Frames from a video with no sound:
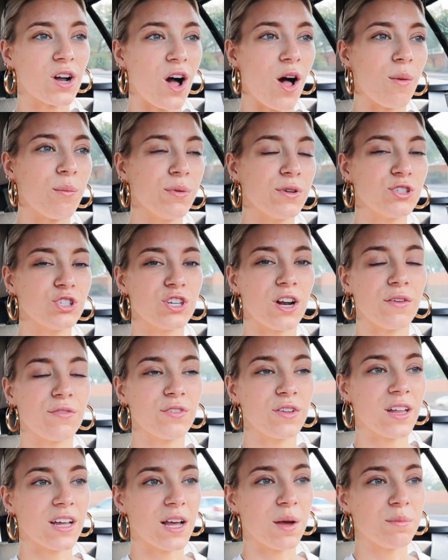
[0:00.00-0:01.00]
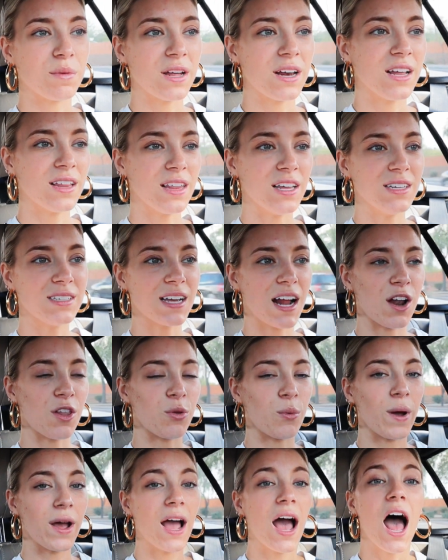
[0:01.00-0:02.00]
accomplished and I feel like I'm getting things out of
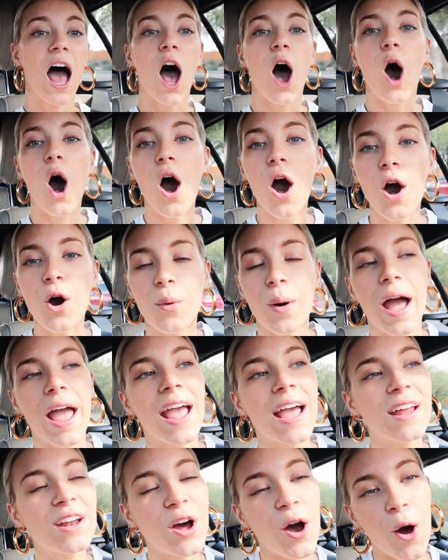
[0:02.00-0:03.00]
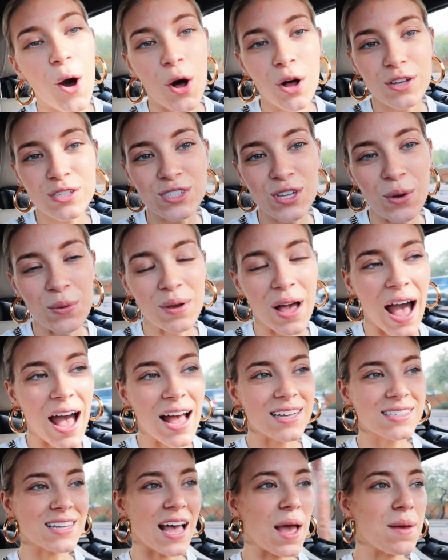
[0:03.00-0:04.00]
the way. Oh, and also
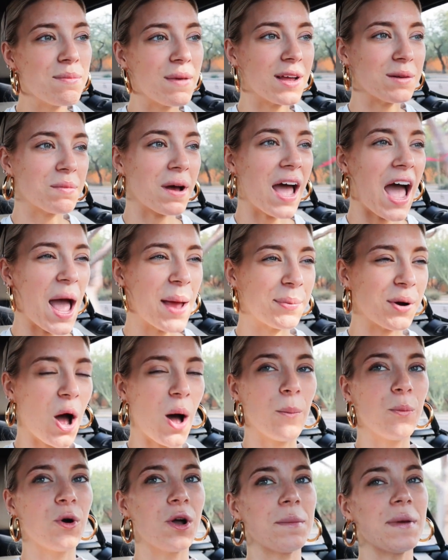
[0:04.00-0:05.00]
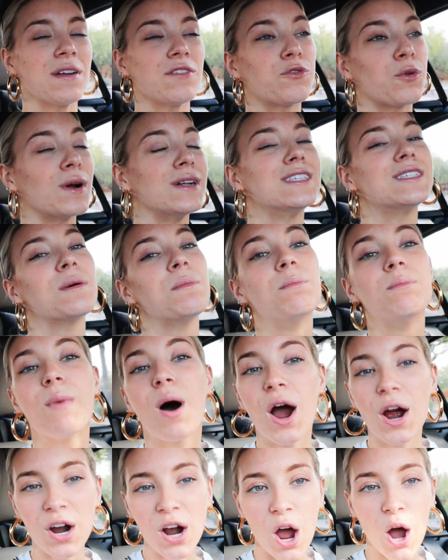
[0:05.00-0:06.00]
guys, I made my eyebrow appointment for
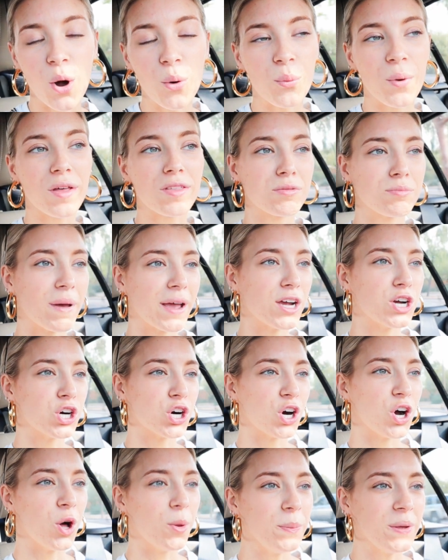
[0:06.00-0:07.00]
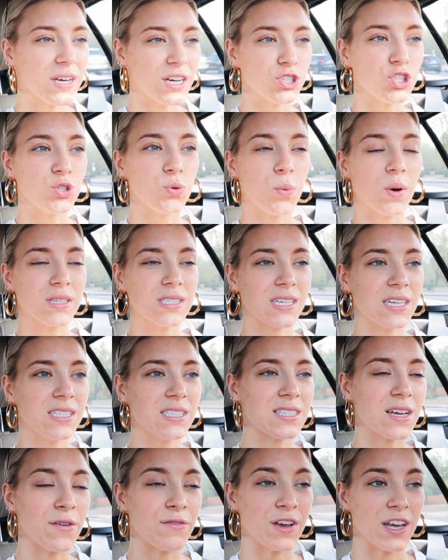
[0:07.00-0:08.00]
tomorrow with my girl because she
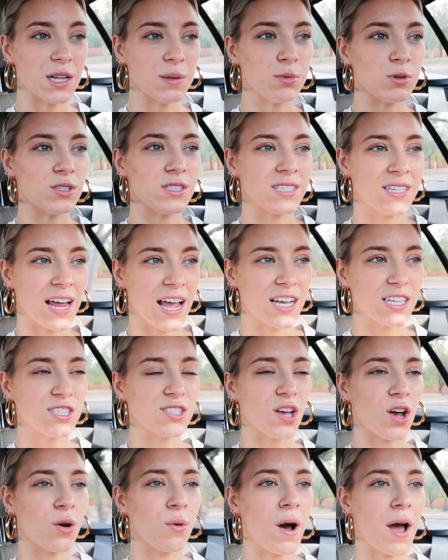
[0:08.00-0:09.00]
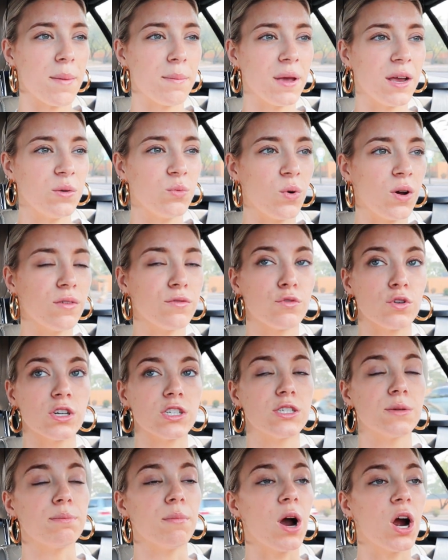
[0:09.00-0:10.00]
wasn't available today. So I made one for
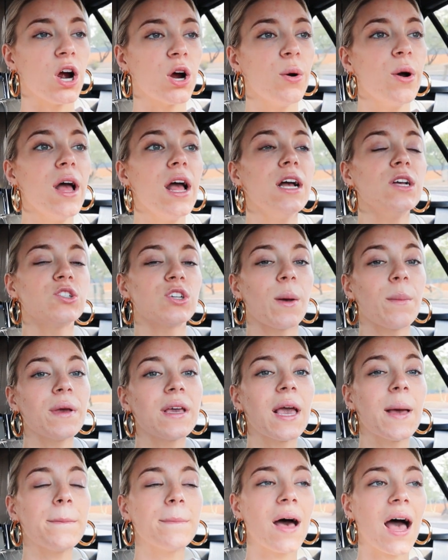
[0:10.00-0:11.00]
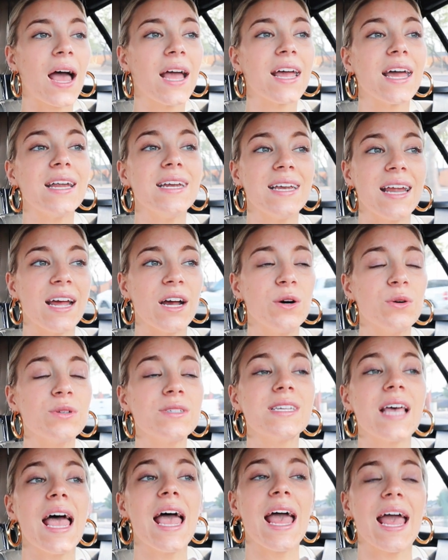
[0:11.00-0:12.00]
tomorrow. So I'm gonna get my
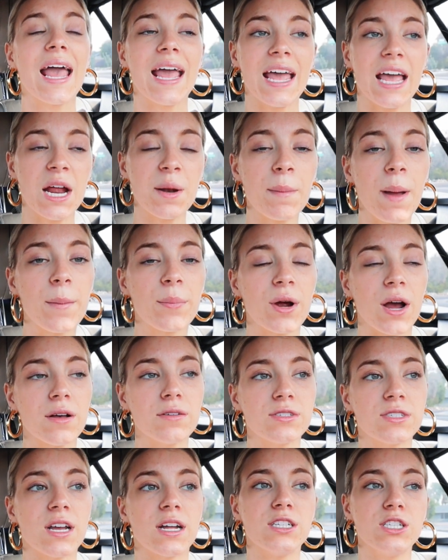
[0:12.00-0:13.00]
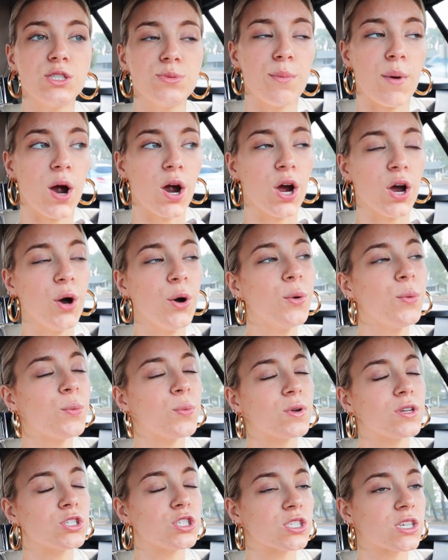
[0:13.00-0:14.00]
nails and my brows done tomorrow,
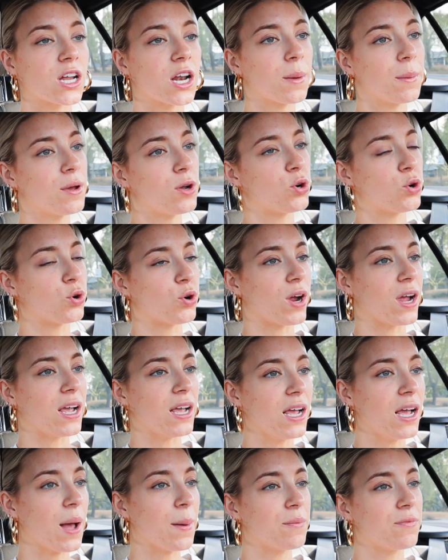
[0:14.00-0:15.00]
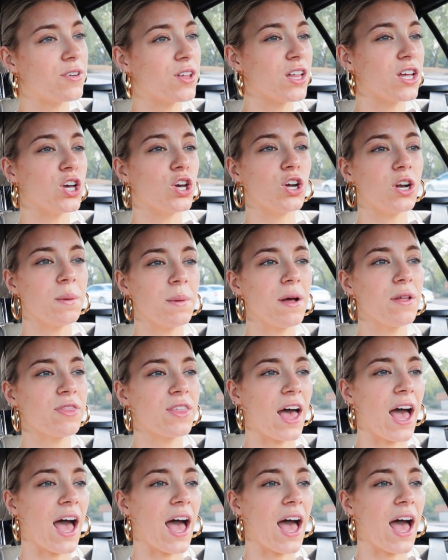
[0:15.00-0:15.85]
which is gonna be great. I'm feeling good about